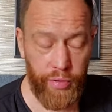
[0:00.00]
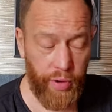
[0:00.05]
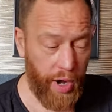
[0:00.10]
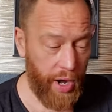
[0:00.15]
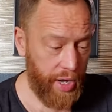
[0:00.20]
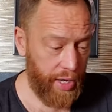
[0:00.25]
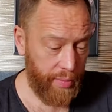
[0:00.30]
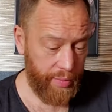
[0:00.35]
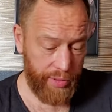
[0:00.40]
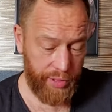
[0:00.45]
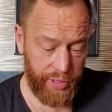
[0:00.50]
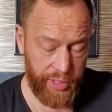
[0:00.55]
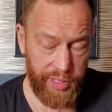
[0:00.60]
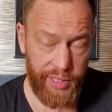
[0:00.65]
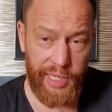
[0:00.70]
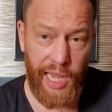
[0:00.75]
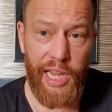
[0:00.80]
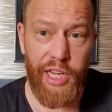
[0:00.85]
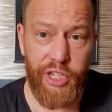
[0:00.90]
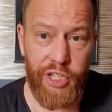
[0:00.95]
right, and he was
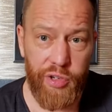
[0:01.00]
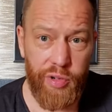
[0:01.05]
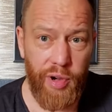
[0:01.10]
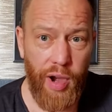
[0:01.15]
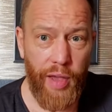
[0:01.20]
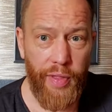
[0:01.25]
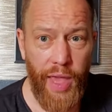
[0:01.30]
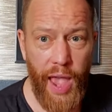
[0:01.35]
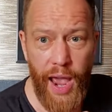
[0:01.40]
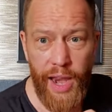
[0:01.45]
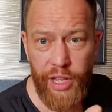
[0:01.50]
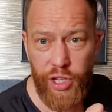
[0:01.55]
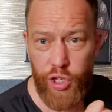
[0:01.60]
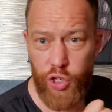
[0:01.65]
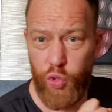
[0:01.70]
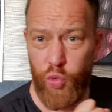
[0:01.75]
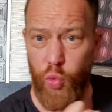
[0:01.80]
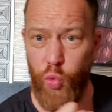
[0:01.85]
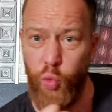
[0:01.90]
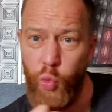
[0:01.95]
stationary like that, and he
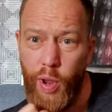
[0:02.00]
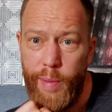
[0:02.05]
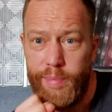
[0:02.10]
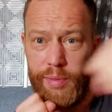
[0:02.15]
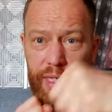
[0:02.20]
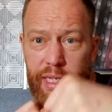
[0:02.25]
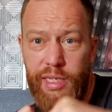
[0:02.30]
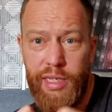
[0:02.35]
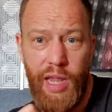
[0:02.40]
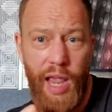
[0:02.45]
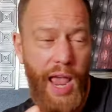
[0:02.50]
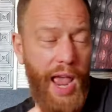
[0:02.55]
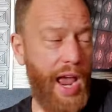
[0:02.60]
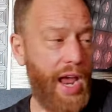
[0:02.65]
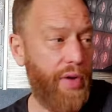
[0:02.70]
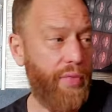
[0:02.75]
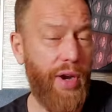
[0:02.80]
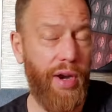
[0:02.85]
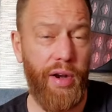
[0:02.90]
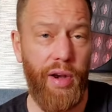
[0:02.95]
just whips his
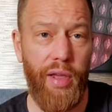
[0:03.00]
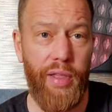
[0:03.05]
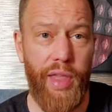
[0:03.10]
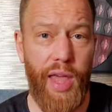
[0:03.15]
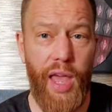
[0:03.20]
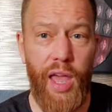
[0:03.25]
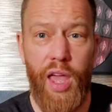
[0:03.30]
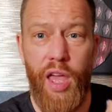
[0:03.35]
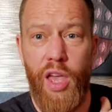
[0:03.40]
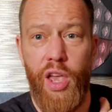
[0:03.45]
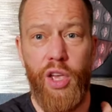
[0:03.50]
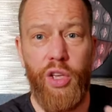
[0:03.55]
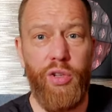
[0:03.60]
hand around like that,